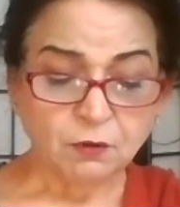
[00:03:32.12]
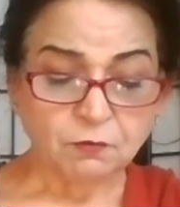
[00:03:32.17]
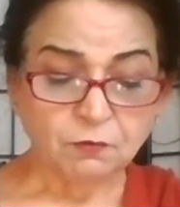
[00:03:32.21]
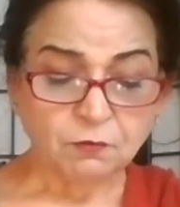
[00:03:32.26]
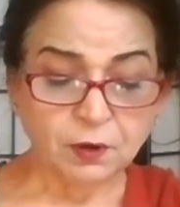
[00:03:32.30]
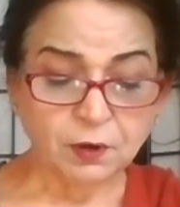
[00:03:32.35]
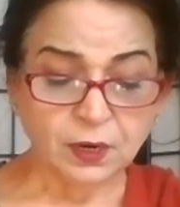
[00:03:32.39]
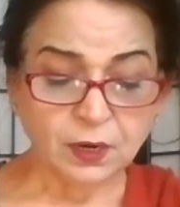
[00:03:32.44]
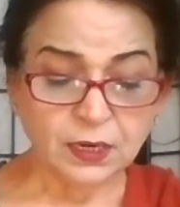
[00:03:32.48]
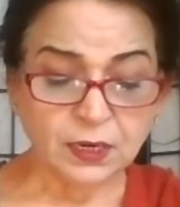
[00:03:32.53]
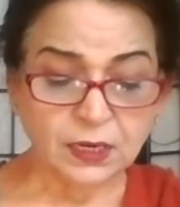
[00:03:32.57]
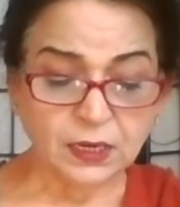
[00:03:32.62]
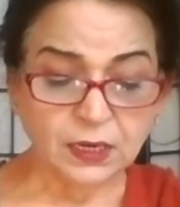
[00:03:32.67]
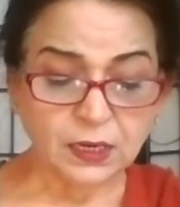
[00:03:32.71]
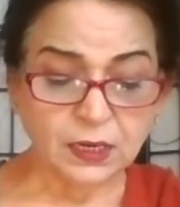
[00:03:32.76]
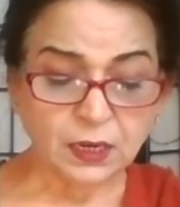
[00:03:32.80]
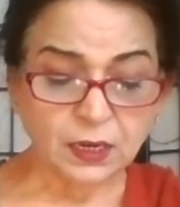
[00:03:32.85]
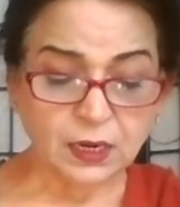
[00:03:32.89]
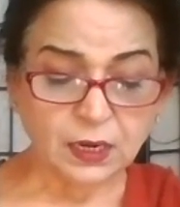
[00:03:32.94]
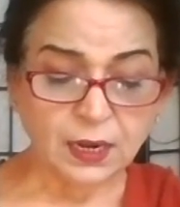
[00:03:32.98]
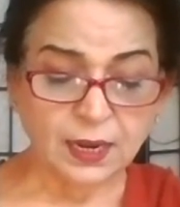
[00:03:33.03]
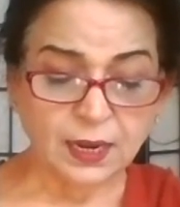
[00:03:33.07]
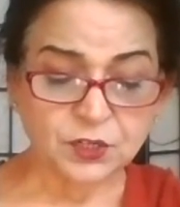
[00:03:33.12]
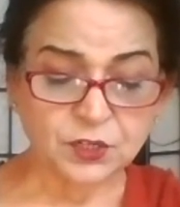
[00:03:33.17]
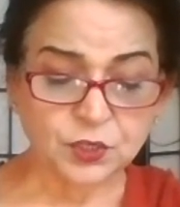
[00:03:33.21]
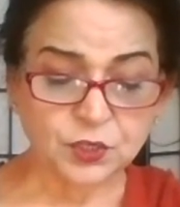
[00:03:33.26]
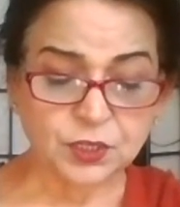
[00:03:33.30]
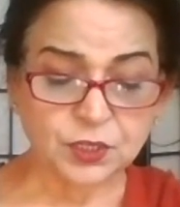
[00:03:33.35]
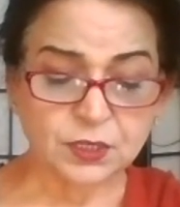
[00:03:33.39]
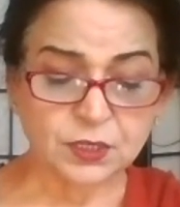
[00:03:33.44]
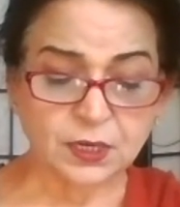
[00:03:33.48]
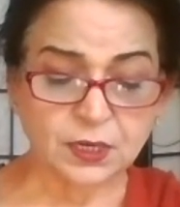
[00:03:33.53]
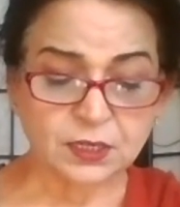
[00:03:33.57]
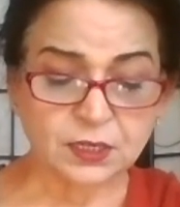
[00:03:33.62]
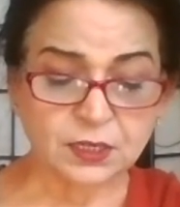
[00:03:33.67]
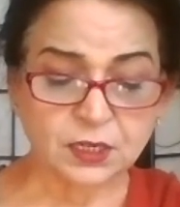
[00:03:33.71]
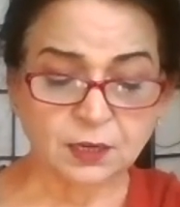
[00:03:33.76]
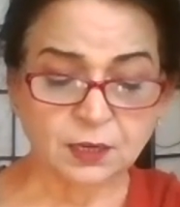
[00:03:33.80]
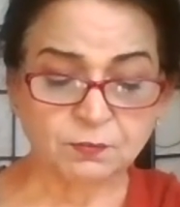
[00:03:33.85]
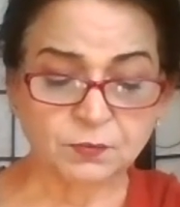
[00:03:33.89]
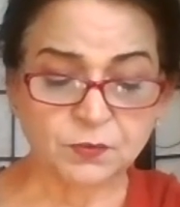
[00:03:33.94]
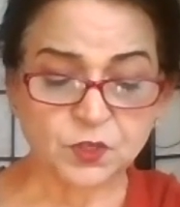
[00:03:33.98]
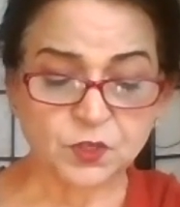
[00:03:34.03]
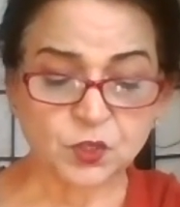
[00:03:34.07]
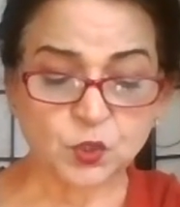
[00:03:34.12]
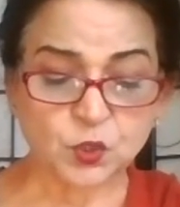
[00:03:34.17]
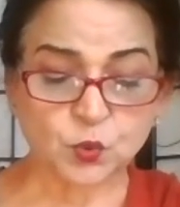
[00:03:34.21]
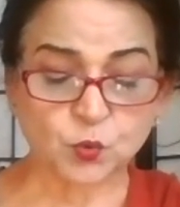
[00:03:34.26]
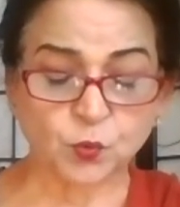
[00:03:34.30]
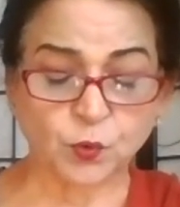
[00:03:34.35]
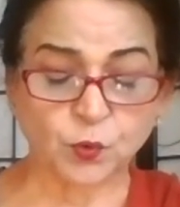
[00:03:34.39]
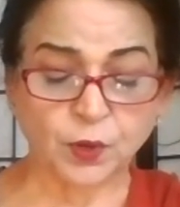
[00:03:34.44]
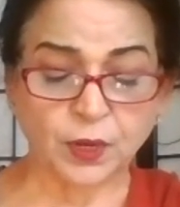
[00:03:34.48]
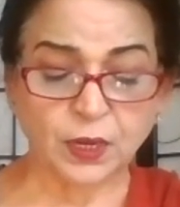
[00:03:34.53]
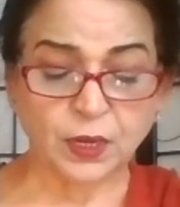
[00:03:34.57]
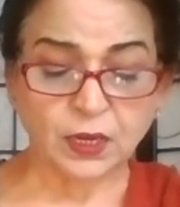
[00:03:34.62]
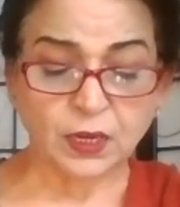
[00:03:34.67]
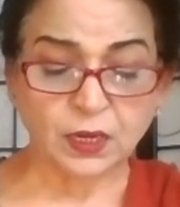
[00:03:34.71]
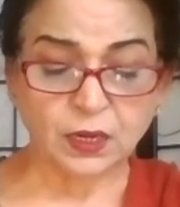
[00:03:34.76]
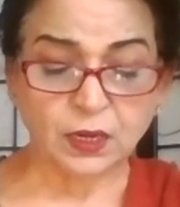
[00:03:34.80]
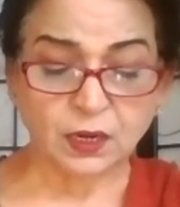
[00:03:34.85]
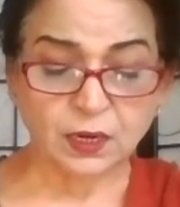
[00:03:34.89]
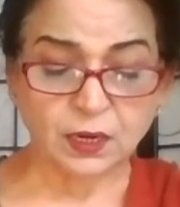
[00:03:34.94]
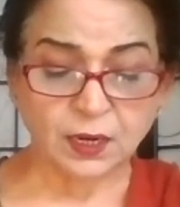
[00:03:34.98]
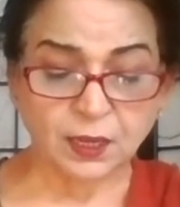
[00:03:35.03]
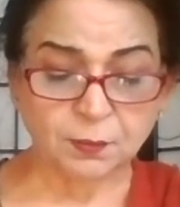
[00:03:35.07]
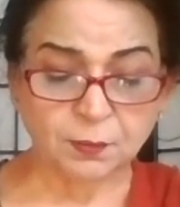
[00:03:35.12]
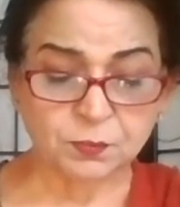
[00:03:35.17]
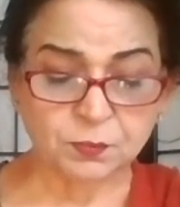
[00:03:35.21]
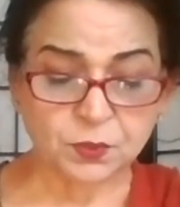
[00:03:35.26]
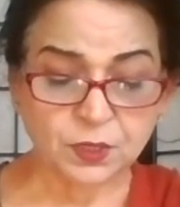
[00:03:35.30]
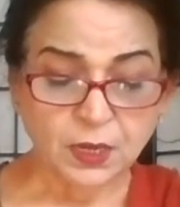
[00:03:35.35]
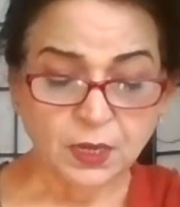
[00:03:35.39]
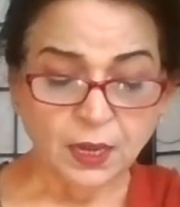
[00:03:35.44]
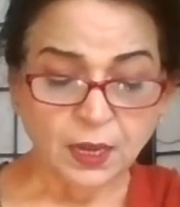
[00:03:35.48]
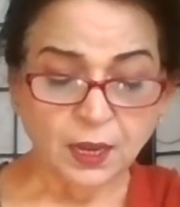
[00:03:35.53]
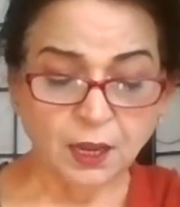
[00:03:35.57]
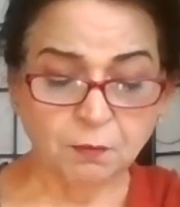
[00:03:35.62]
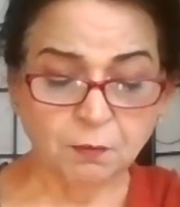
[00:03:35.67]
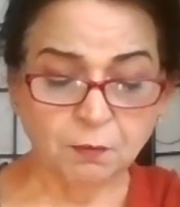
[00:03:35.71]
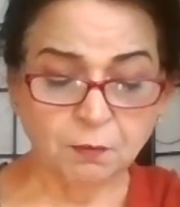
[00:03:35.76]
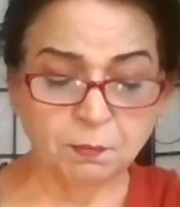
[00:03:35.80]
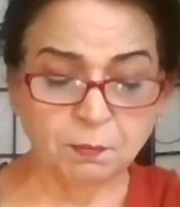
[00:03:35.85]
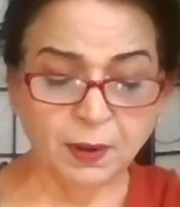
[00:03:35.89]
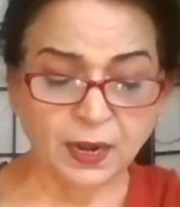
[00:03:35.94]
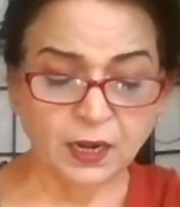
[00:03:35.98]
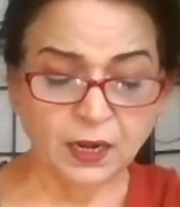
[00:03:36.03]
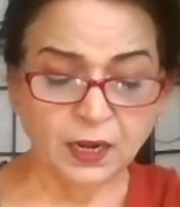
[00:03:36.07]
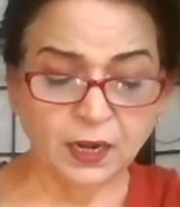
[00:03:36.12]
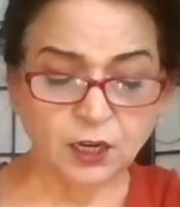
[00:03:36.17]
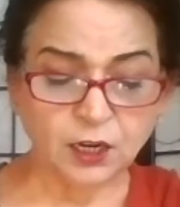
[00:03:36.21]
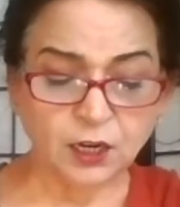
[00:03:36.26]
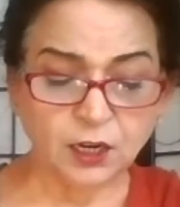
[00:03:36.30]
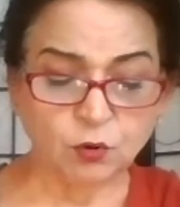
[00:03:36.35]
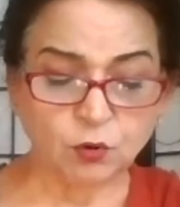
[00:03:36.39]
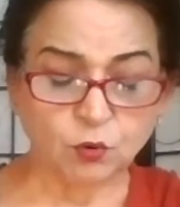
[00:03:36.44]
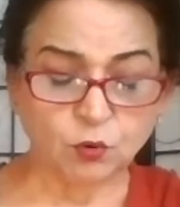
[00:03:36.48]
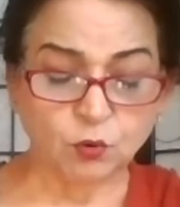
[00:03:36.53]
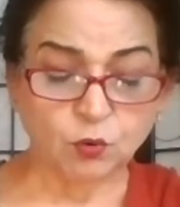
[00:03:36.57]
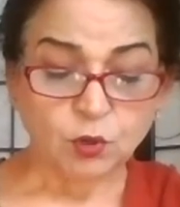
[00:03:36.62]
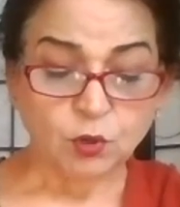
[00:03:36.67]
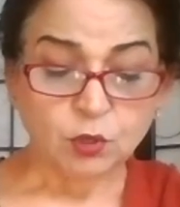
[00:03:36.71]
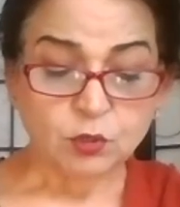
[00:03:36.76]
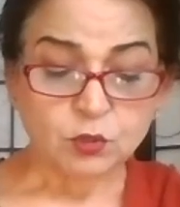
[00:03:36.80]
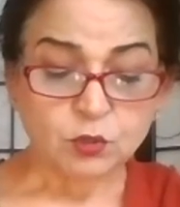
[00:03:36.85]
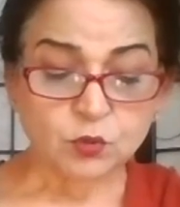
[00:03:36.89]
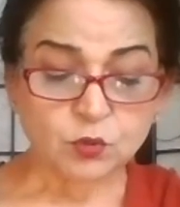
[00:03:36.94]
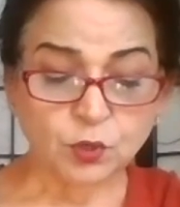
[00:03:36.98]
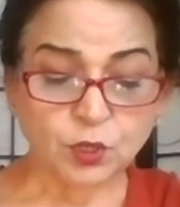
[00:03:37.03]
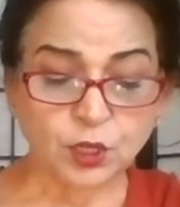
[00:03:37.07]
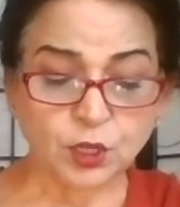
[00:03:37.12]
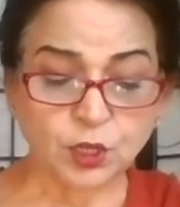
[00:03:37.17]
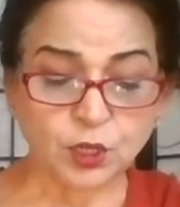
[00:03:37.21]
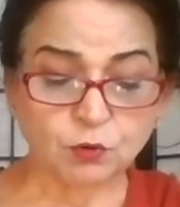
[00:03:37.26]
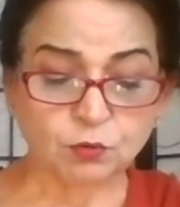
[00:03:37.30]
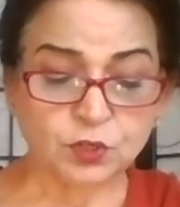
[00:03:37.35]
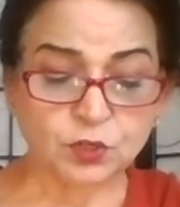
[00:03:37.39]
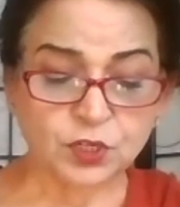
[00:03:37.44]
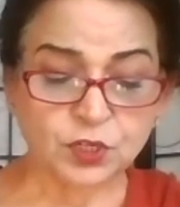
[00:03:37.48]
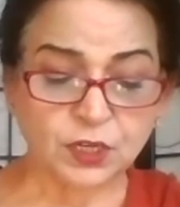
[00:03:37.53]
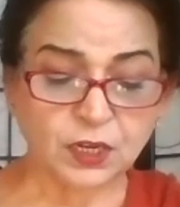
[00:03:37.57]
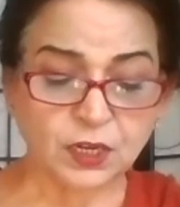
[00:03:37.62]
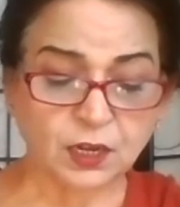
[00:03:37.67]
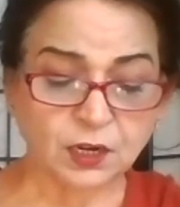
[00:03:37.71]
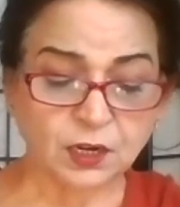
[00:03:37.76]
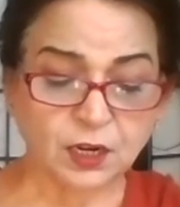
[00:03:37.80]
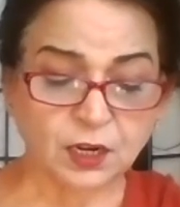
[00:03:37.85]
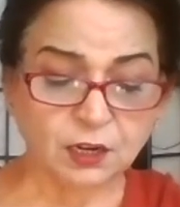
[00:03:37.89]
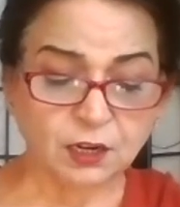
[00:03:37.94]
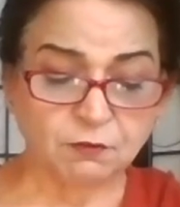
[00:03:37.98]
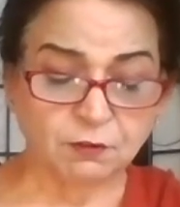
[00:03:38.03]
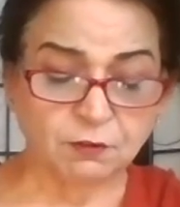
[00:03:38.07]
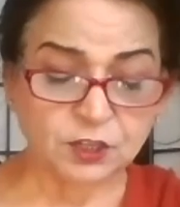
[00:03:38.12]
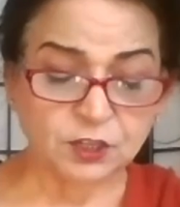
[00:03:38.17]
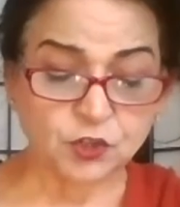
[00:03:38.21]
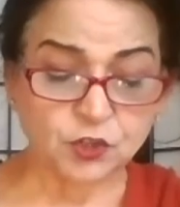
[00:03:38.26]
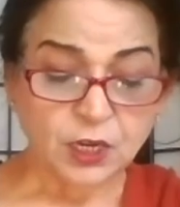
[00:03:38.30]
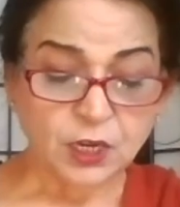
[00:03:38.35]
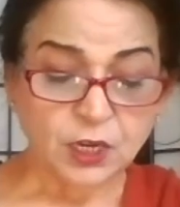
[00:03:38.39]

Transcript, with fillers: flirting her lashes at him, swaying her hips, and bending low so he could see her cleavage.